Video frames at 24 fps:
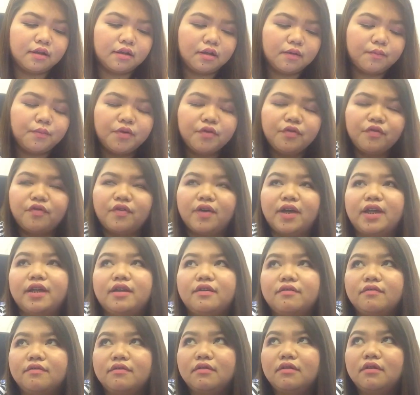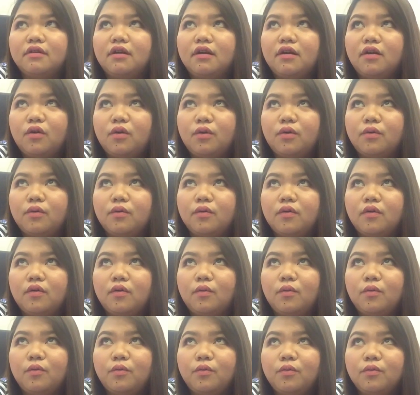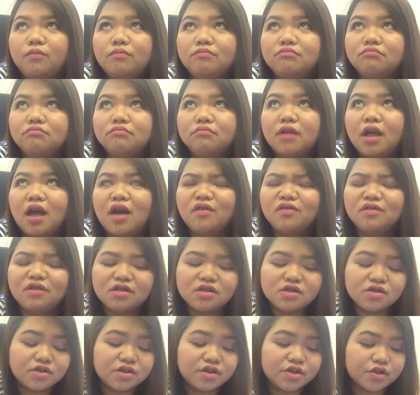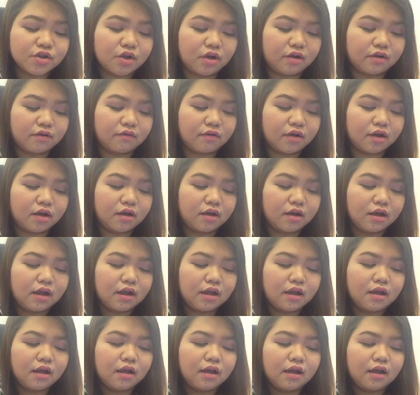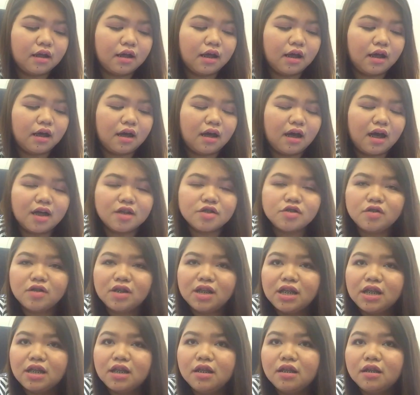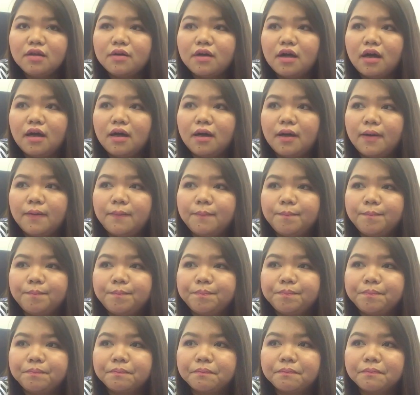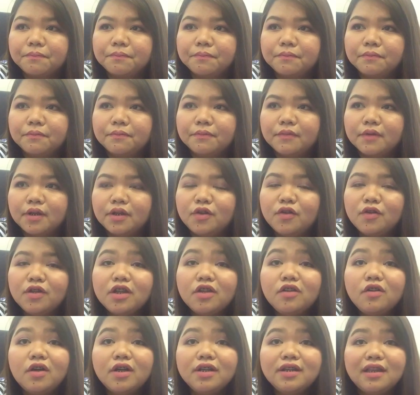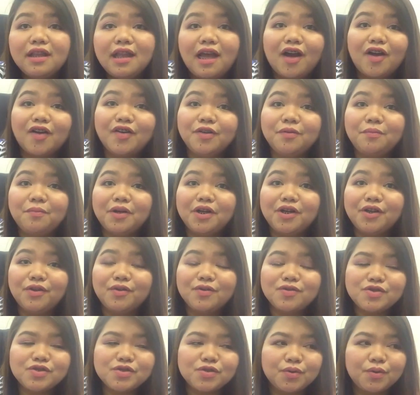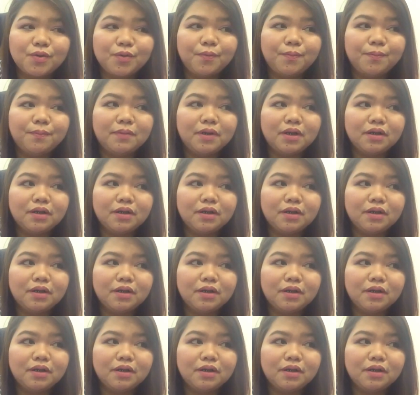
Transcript: Number 5. Oh. How did you discover? Actually, nung nanood na ako ng mga YouTube,